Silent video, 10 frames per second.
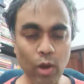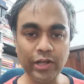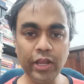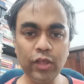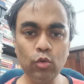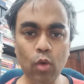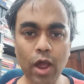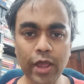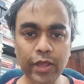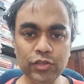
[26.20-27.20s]
wondering
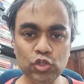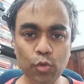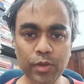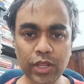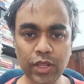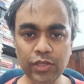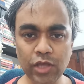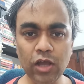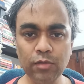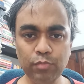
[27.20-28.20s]
why so many
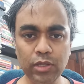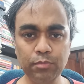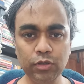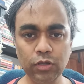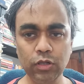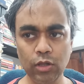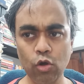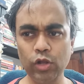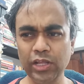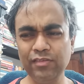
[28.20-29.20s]
young people,
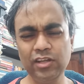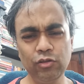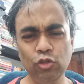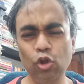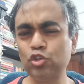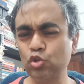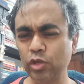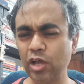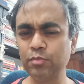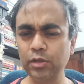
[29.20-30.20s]
or even not so
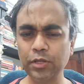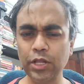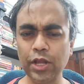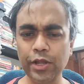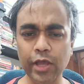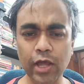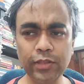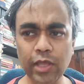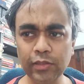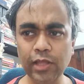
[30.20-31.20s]
young people in India,
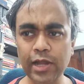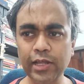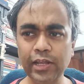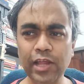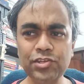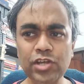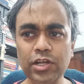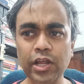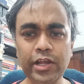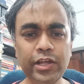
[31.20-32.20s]
think that in
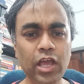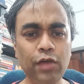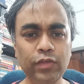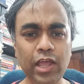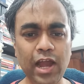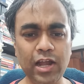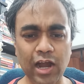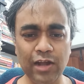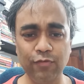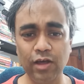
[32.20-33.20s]
ancient India we had
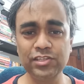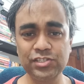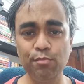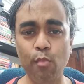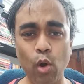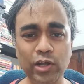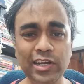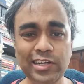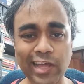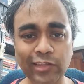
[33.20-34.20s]
advanced
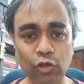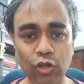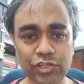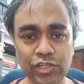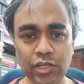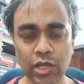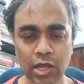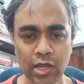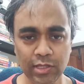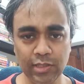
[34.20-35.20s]
modern technology
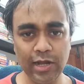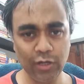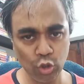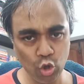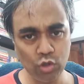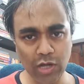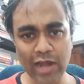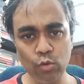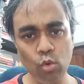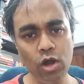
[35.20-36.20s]
that looked
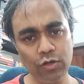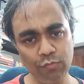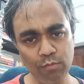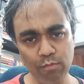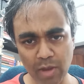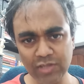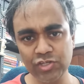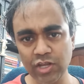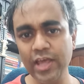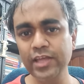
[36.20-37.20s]
and worked
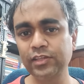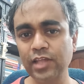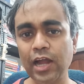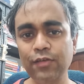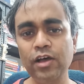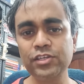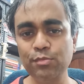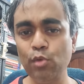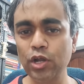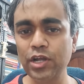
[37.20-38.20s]
much like
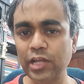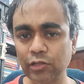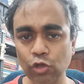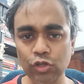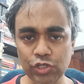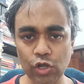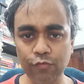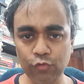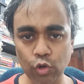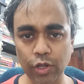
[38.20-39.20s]
advanced modern technology
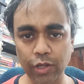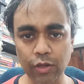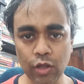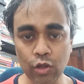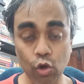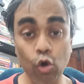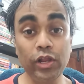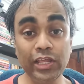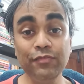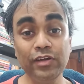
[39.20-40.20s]
of today,
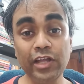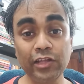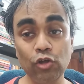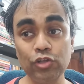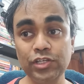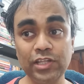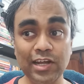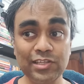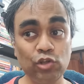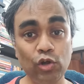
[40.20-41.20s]
or even technology
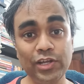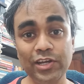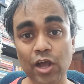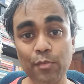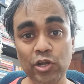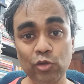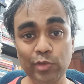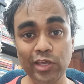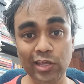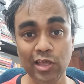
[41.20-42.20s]
that is not yet come into
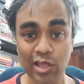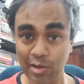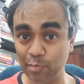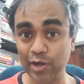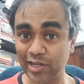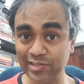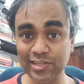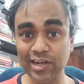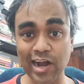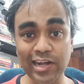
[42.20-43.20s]
being but is
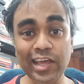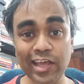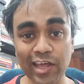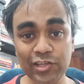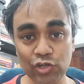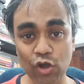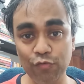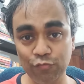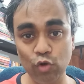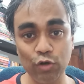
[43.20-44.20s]
the cutting edge
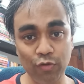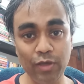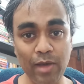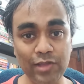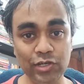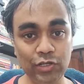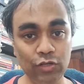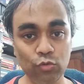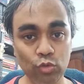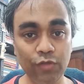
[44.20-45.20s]
of what we
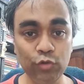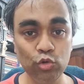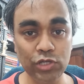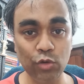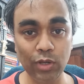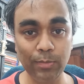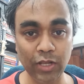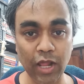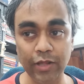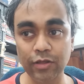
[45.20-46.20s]
imagine the future will
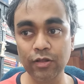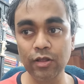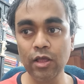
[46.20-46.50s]
be like.